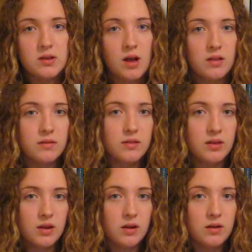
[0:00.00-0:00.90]
a
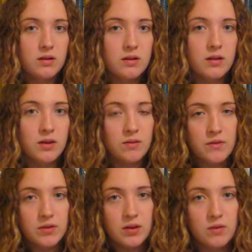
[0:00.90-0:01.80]
year in
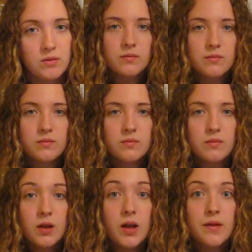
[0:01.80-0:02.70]
revenue.
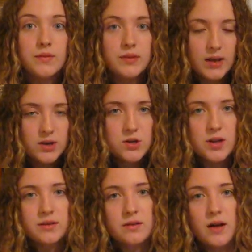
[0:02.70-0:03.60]
This action
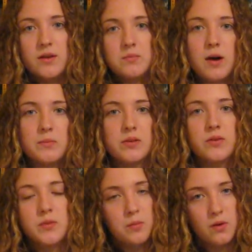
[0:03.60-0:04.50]
has a lot of popular
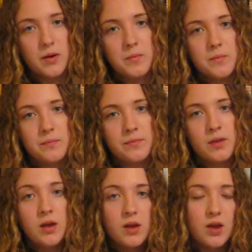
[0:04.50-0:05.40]
support.
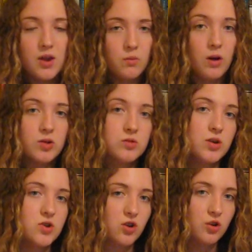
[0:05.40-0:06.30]
In a Wall Street
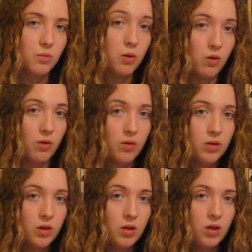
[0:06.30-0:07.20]
Journal poll,
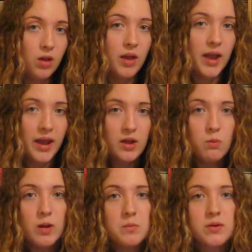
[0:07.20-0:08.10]

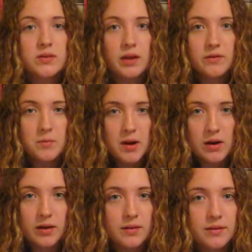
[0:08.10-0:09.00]
81% of
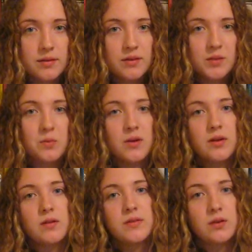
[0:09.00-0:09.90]
Americans supported a
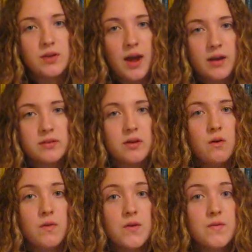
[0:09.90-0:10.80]
surtax
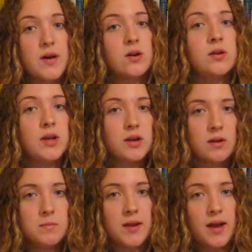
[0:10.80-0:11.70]
on the federal
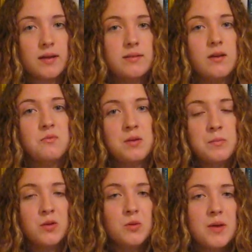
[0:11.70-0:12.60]
income tax of
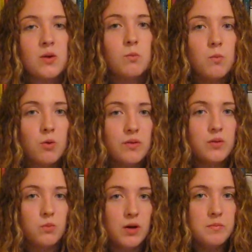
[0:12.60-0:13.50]
people who make more than
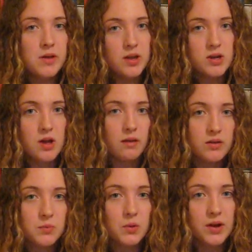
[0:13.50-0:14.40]
$1 million
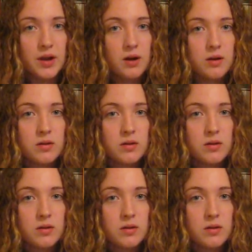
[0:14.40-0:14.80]
per year.